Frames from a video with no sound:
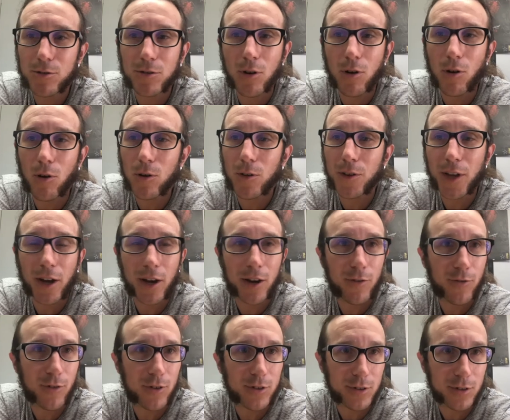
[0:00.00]
all the other
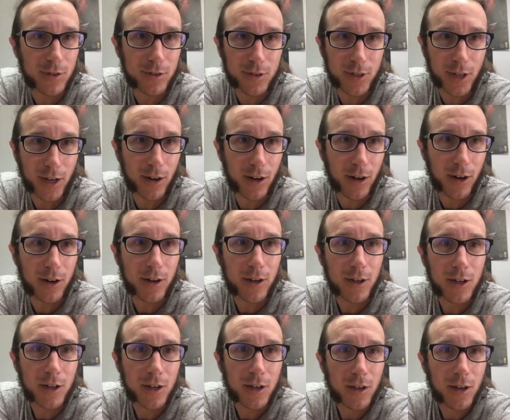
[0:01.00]
fossils that are
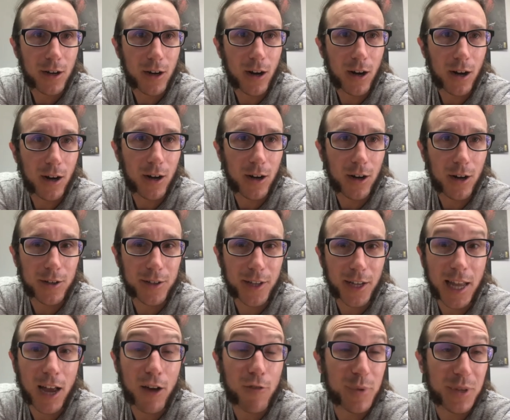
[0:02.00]
uh,
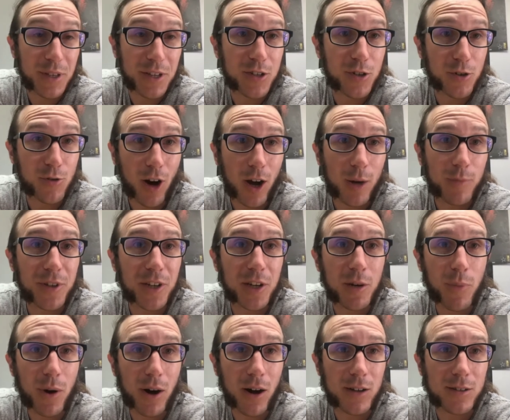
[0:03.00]
that have been described in the
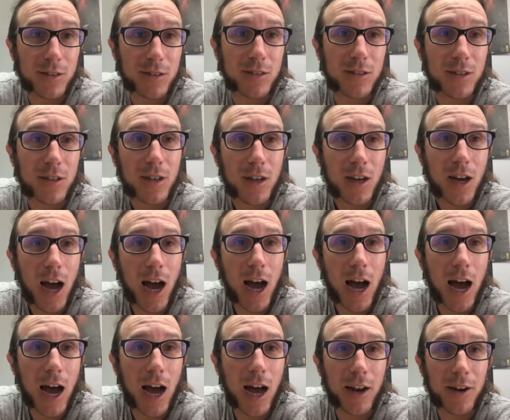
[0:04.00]
past
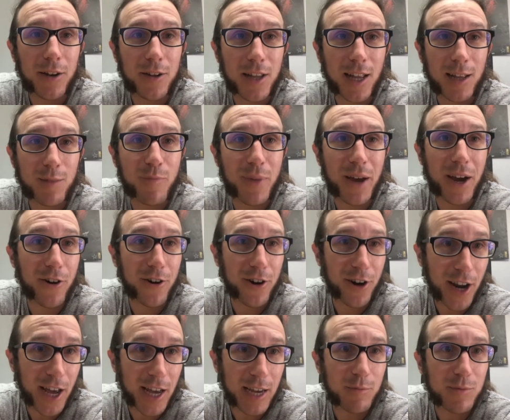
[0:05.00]
and that bear the
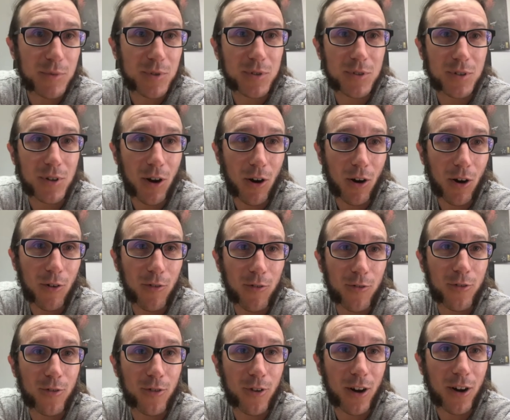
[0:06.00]
names of
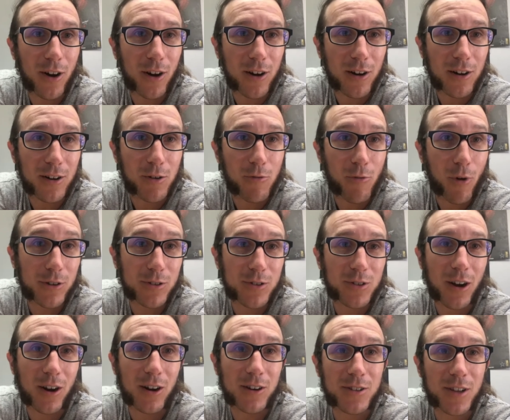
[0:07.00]
uh, rock
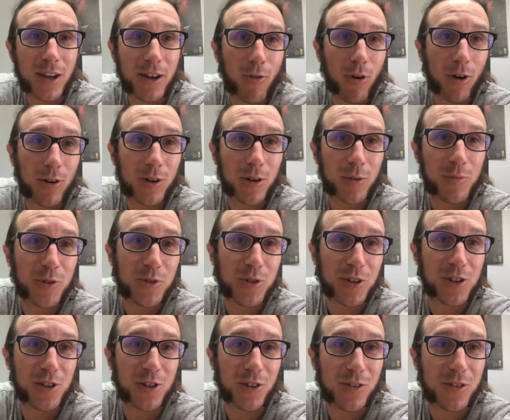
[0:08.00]
stars and rock
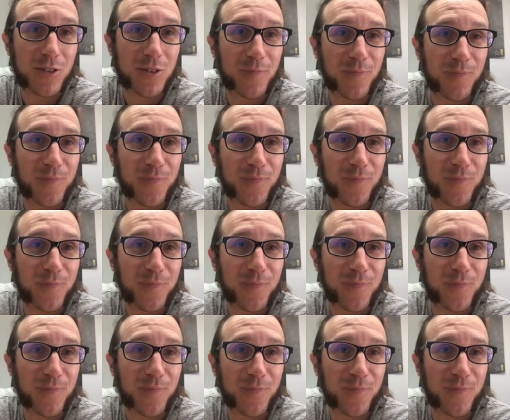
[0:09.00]
musicians.